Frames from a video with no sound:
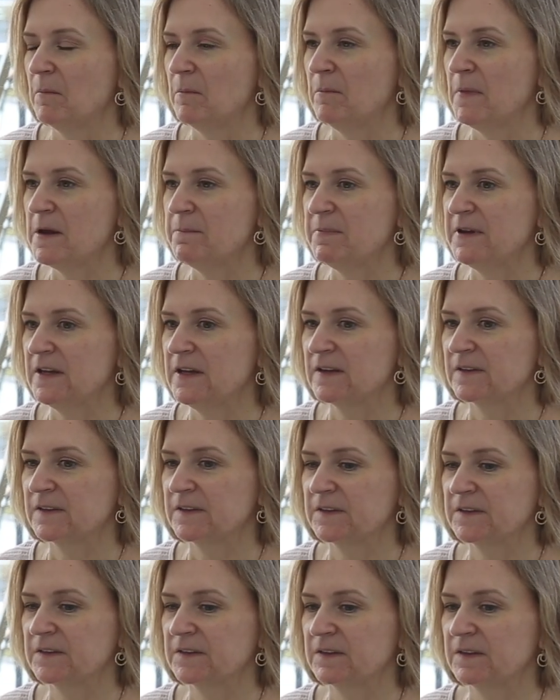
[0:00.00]
Maybe
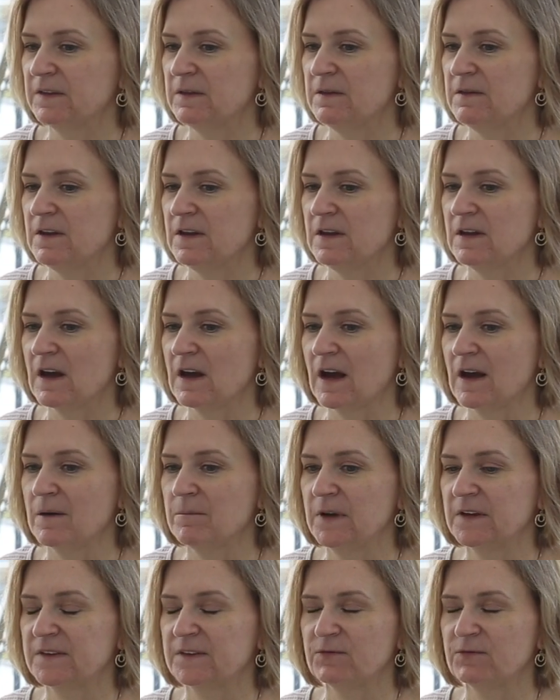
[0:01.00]
it's
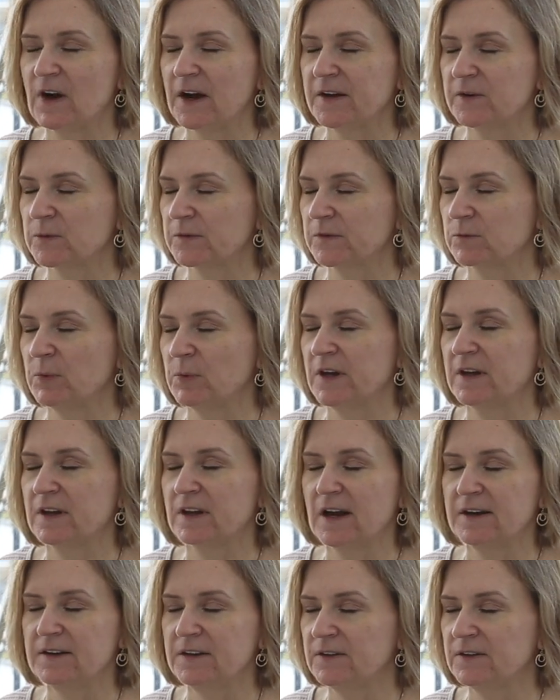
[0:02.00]
it's finals week
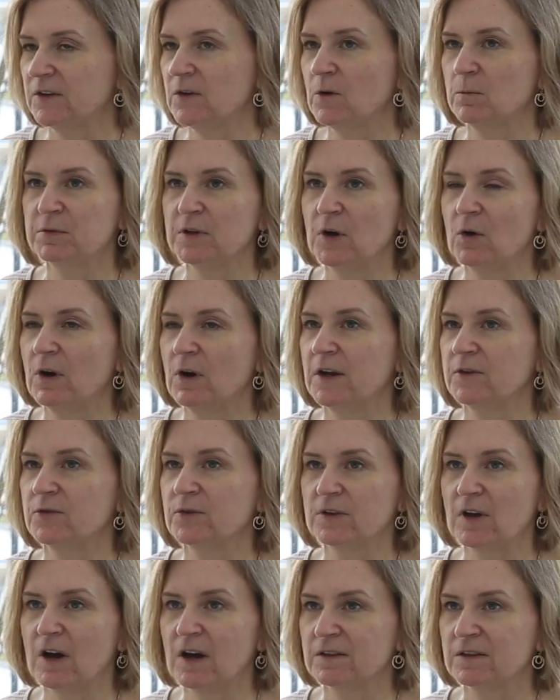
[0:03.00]
and I need to go below
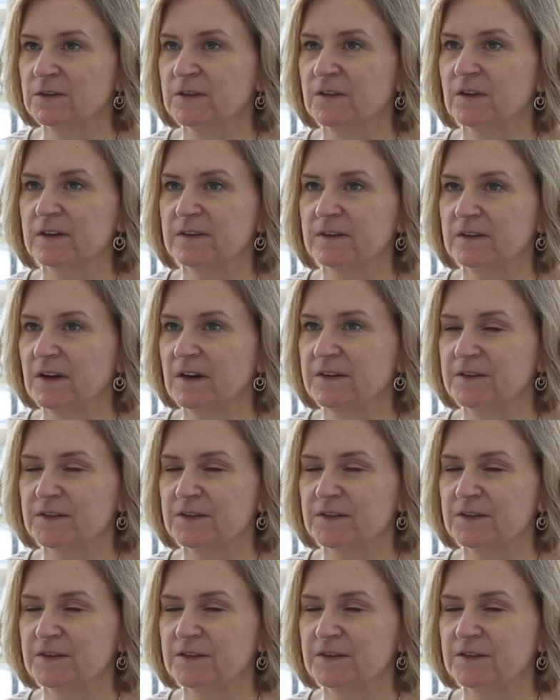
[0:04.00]
$100 on State